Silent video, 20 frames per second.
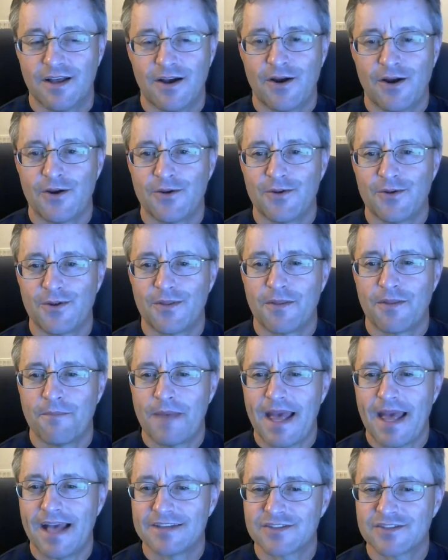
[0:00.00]
are the
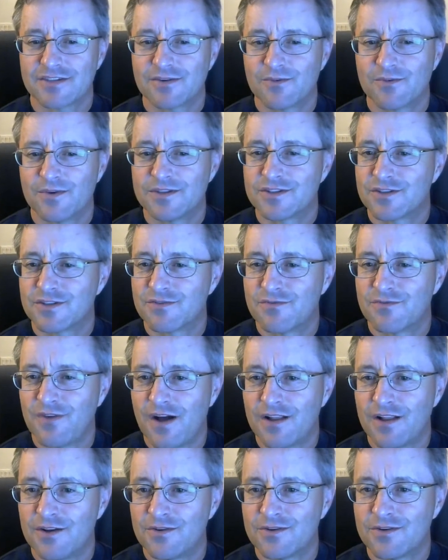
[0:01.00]
path that one should
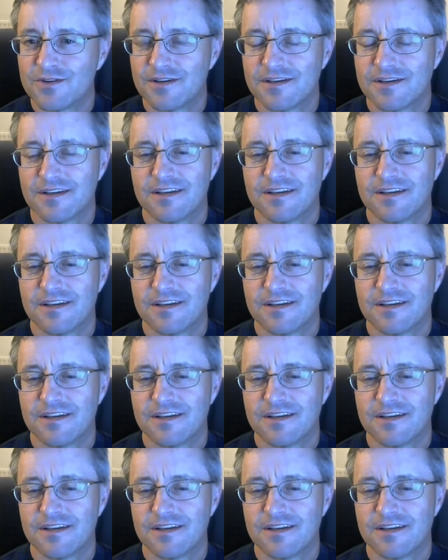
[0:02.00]
follow